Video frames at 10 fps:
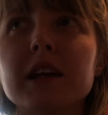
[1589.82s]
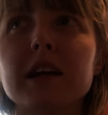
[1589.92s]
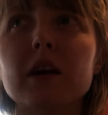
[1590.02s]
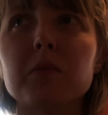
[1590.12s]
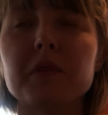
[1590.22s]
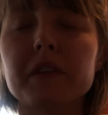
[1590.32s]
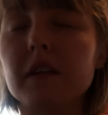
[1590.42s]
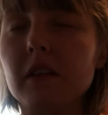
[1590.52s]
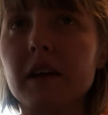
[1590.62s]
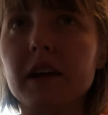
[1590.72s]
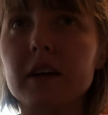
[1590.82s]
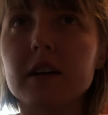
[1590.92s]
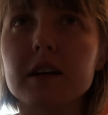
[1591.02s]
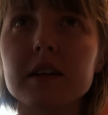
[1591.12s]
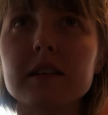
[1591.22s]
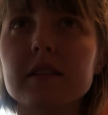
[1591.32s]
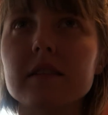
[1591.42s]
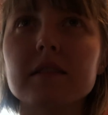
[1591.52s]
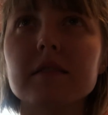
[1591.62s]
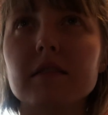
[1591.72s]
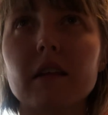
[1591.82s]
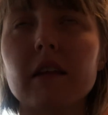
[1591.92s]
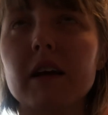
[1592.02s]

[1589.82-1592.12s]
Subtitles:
like help with the glare and the